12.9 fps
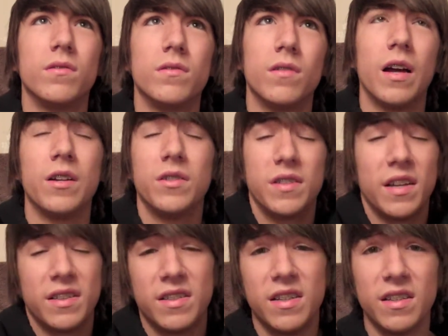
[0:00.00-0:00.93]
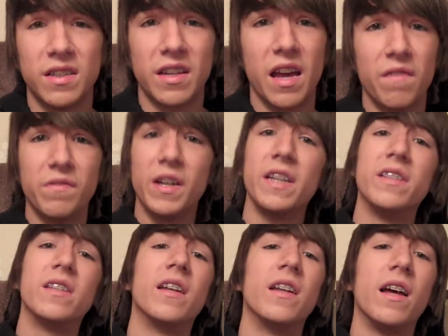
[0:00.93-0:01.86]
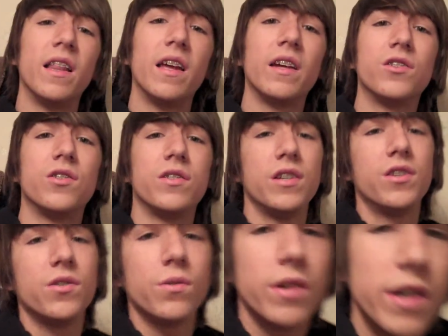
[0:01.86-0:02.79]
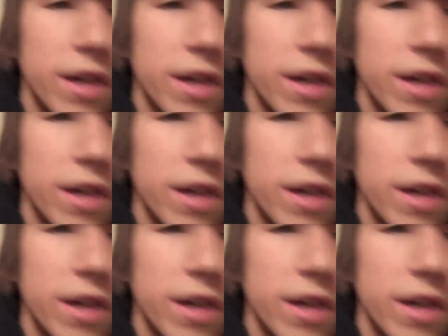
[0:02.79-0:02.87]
I just like seeing the cat fights, and I like Jersey Shore.